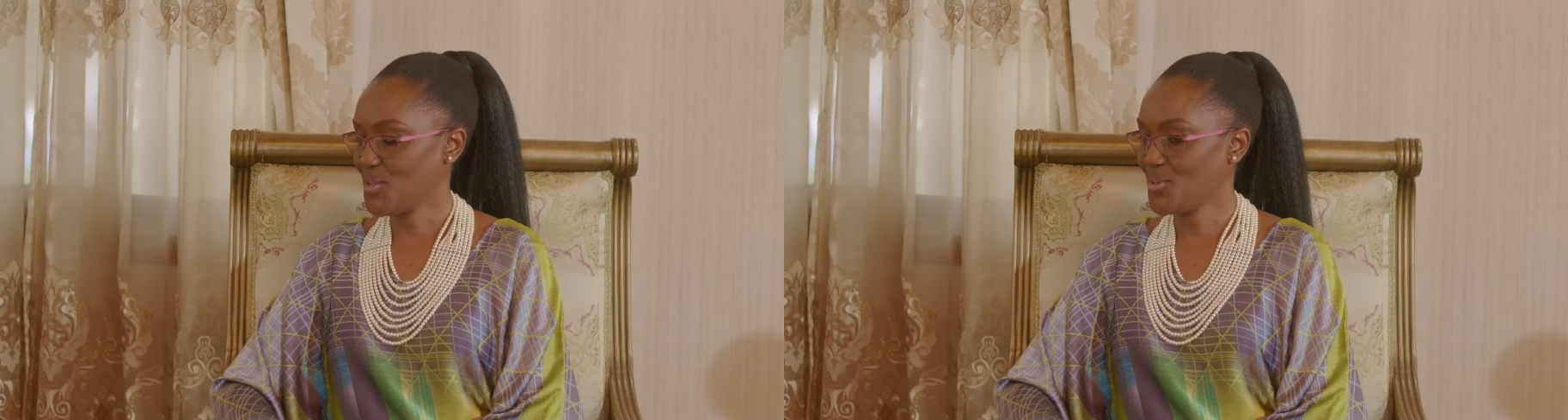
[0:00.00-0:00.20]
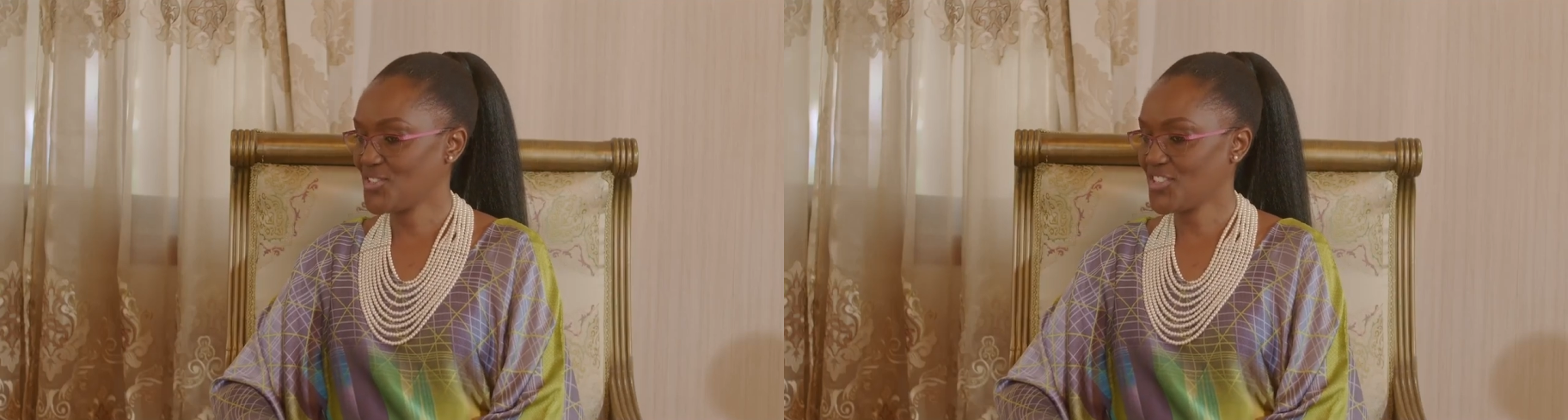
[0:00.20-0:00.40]

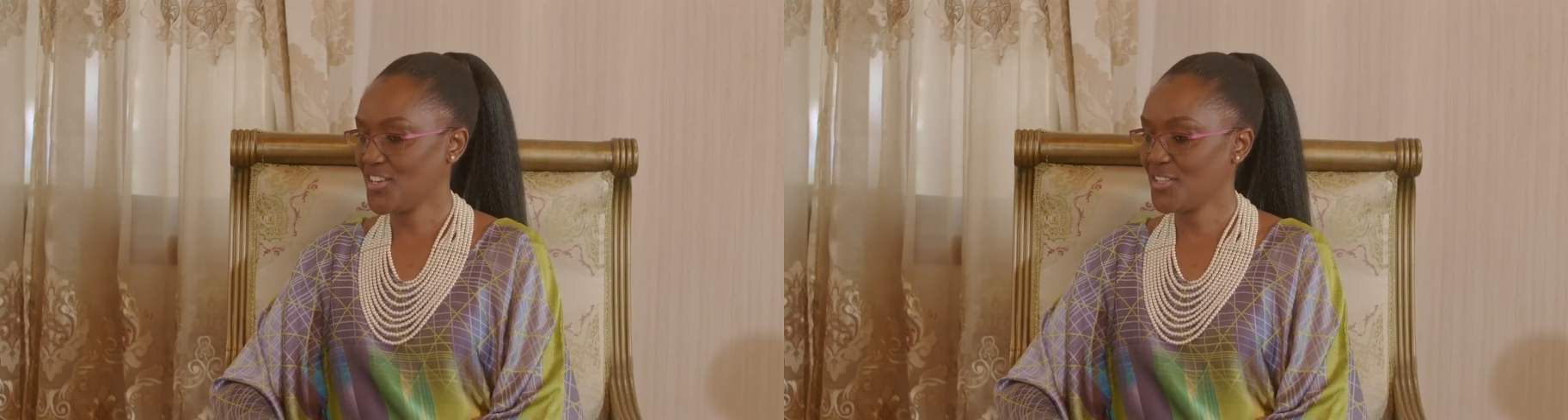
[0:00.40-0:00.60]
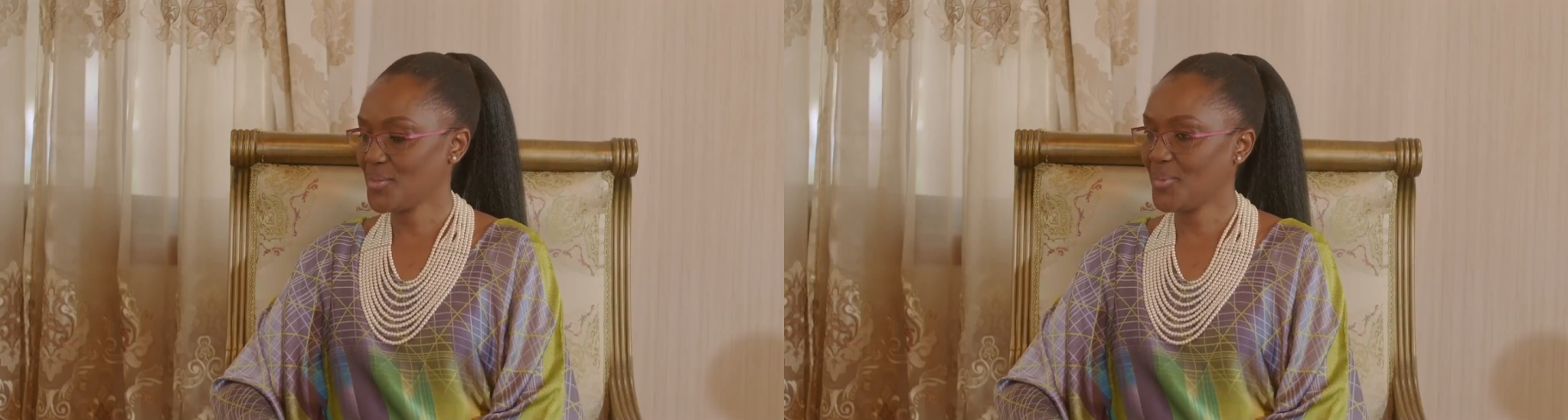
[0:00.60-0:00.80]
you were
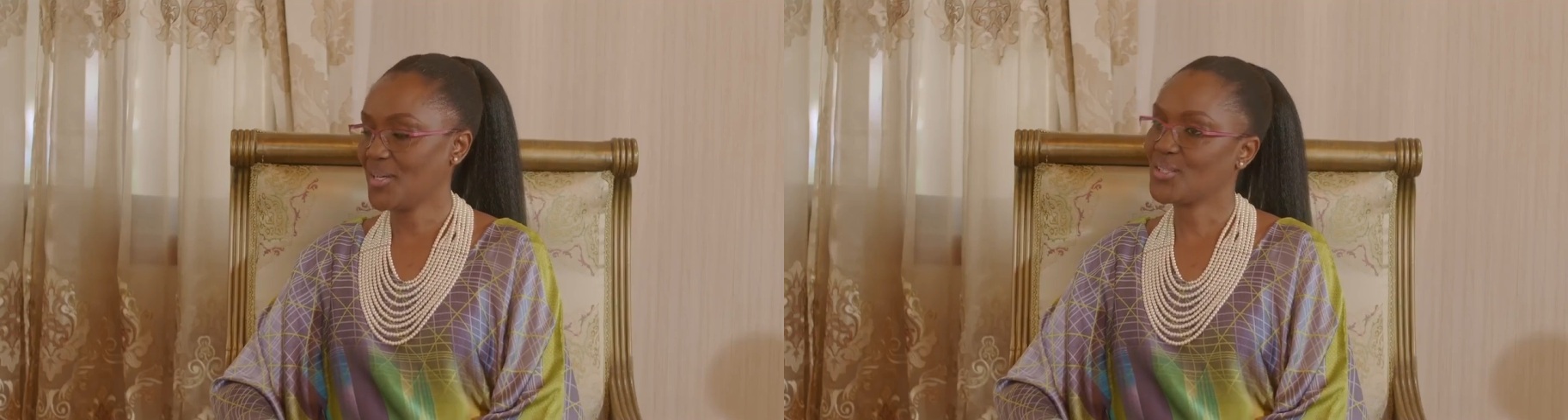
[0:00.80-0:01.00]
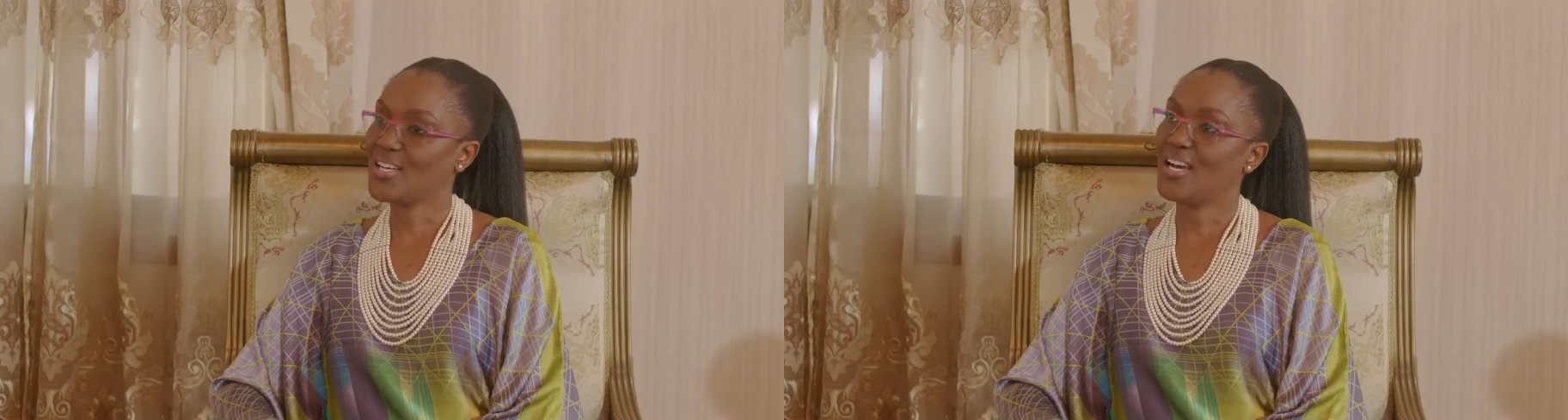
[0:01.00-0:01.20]
sharing
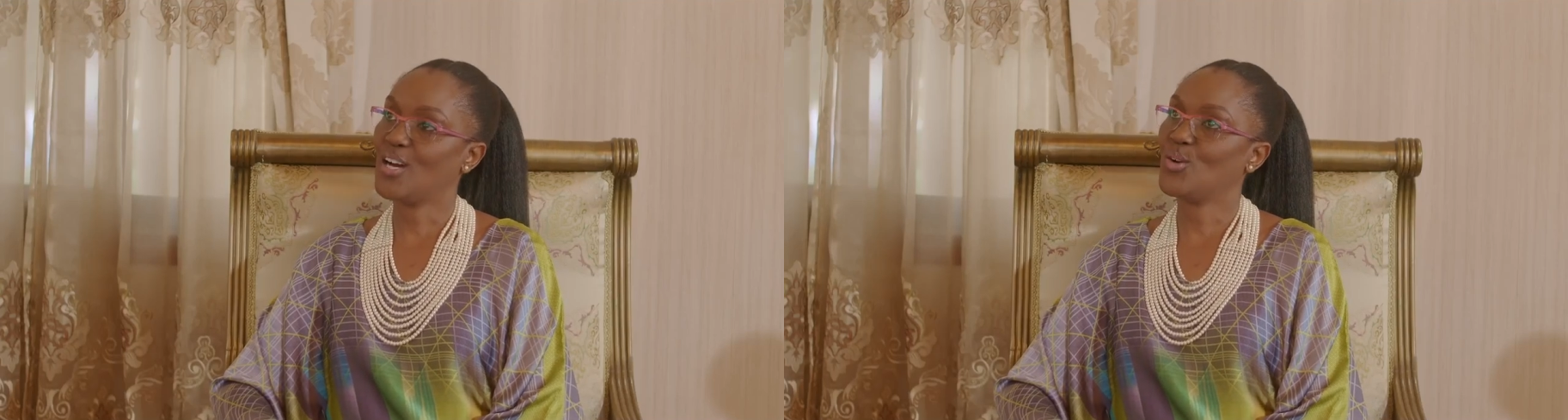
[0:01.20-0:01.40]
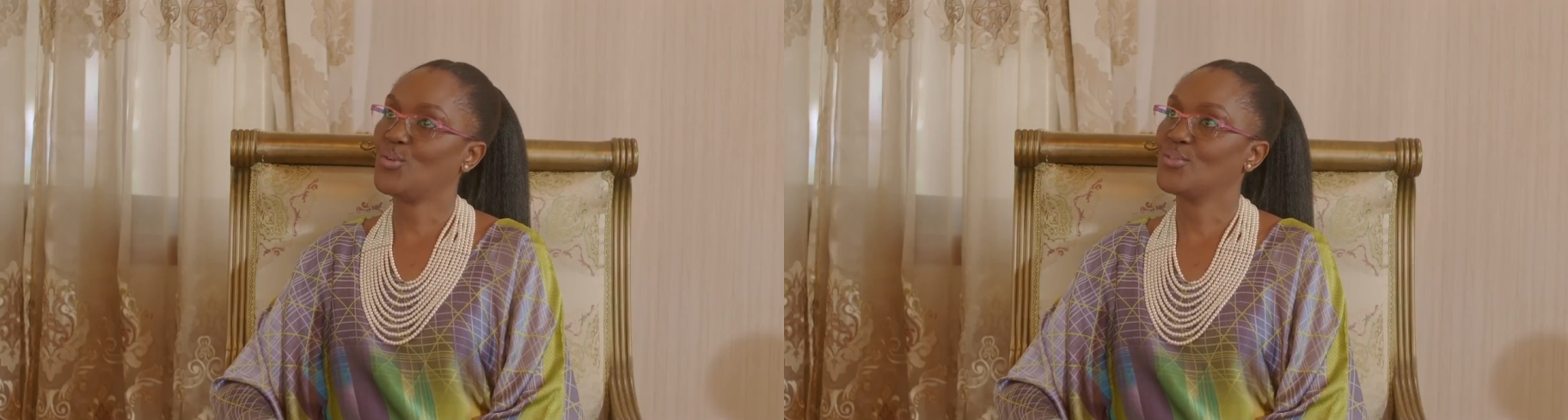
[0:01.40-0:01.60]
about
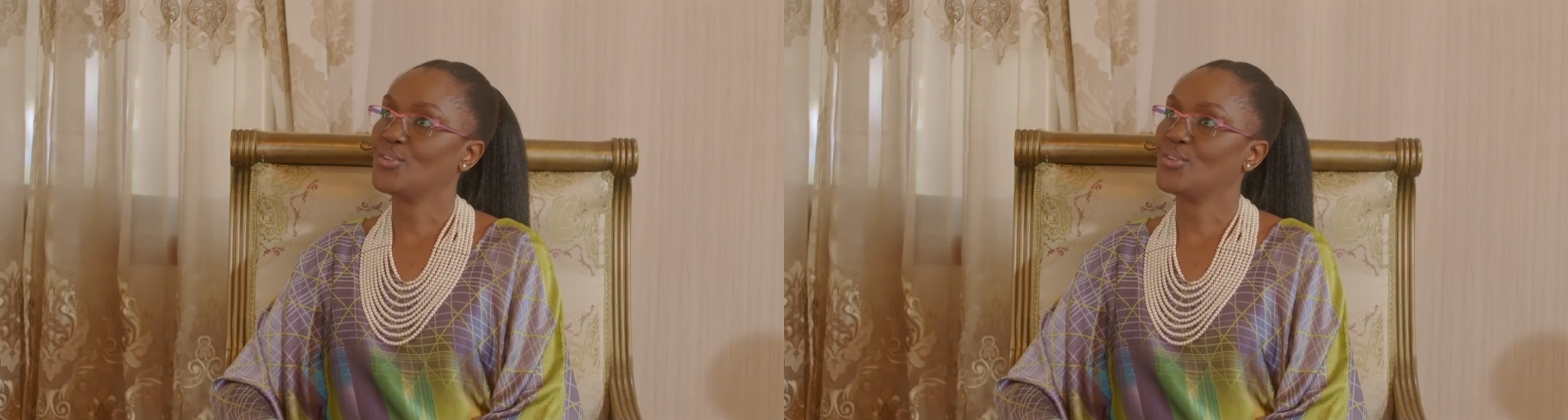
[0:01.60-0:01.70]
how